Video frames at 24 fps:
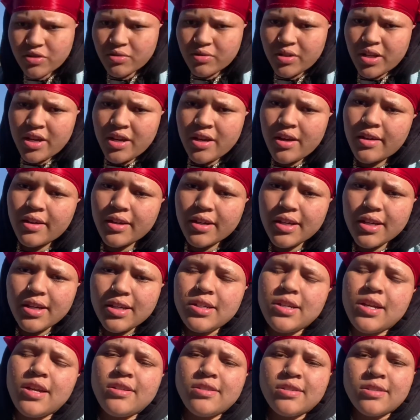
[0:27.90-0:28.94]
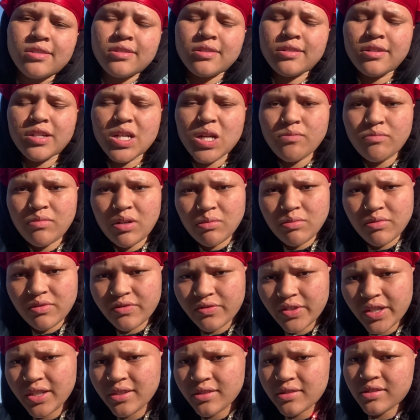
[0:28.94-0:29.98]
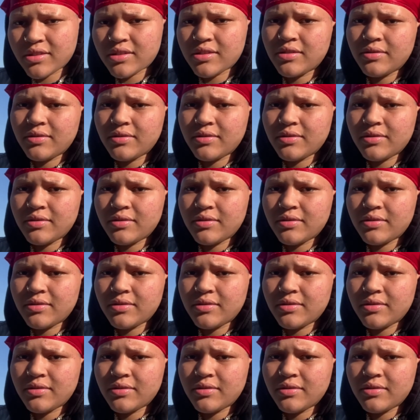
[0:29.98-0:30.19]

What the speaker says: Gang? It's your girl, Babyface